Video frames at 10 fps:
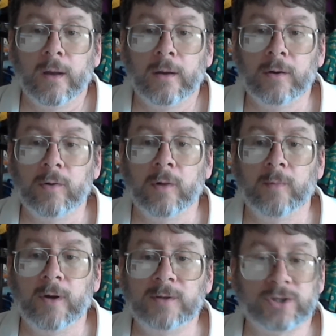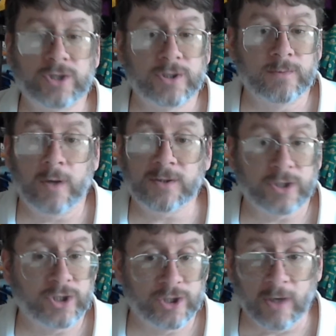who are most
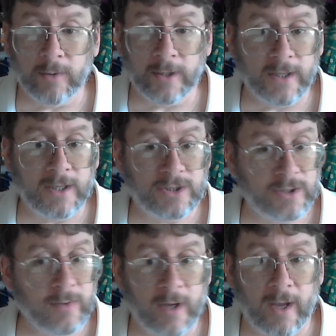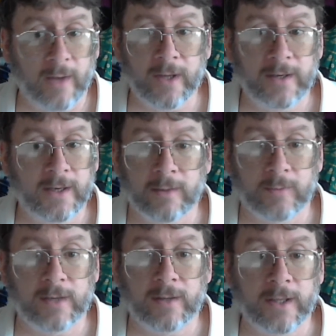assuredly do not want
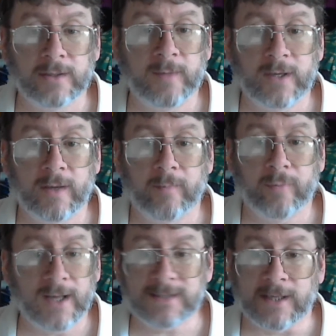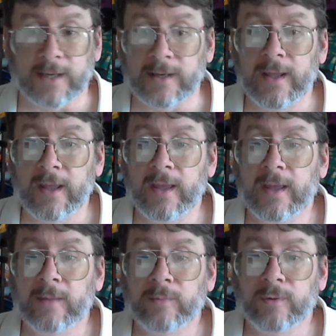Hillary Clinton to become president,
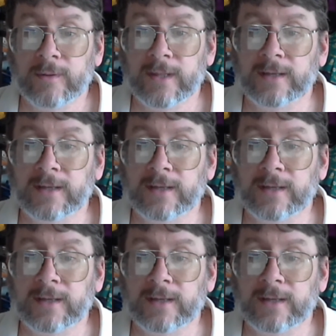that